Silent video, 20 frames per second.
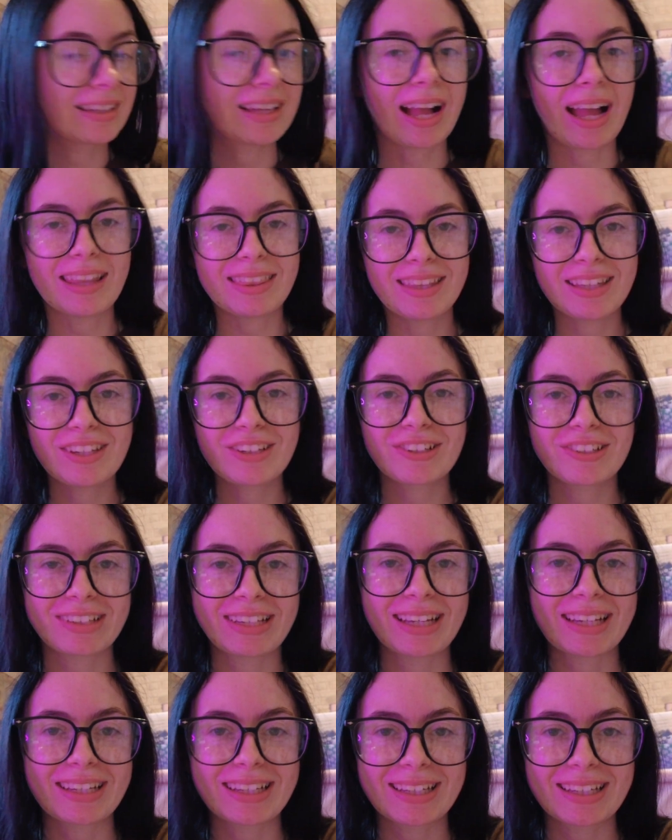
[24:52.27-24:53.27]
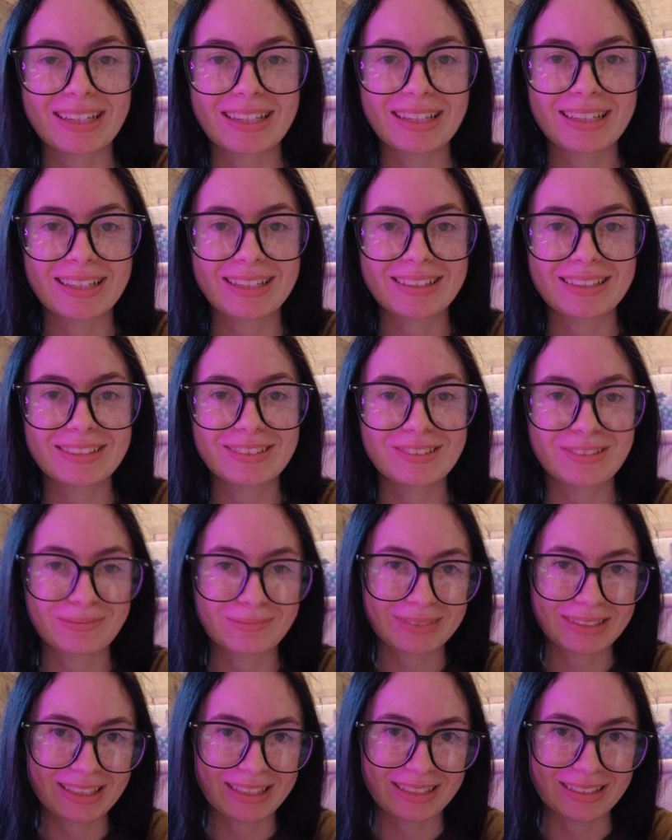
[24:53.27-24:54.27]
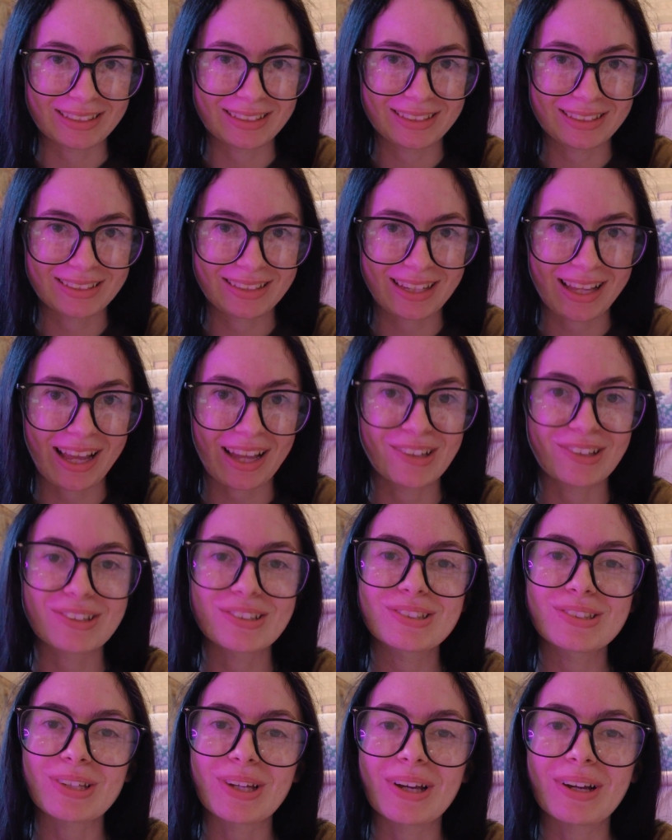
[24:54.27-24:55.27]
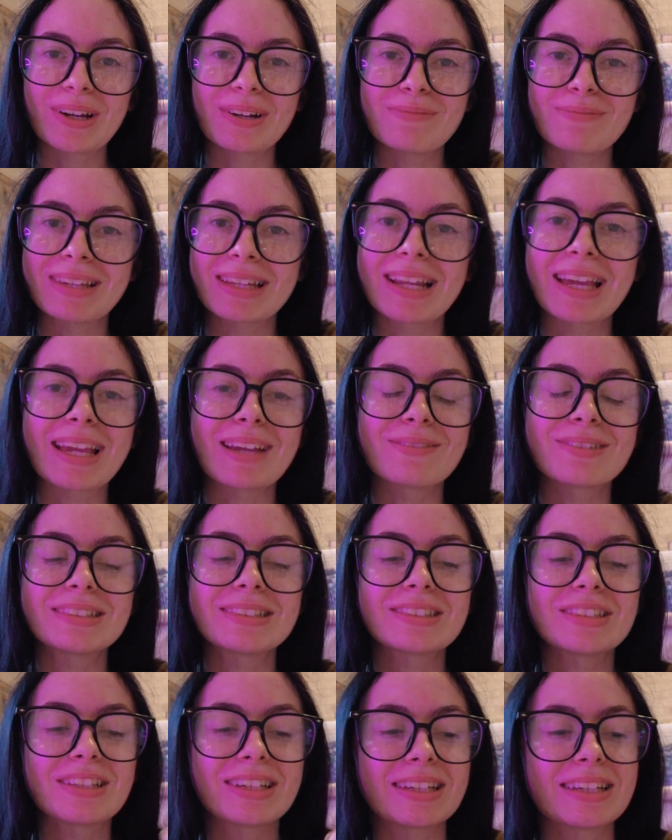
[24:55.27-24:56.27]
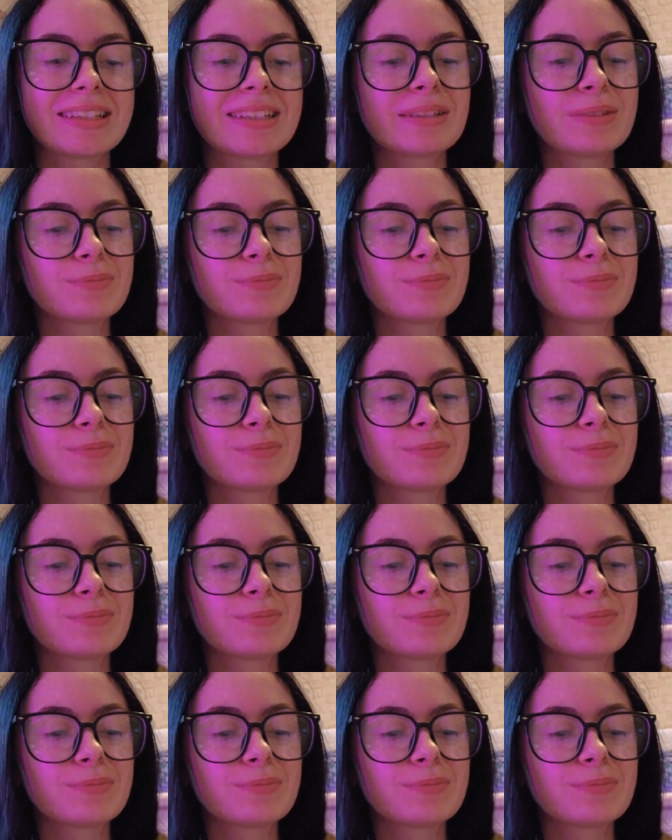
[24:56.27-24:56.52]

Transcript: I think creating something and also being able to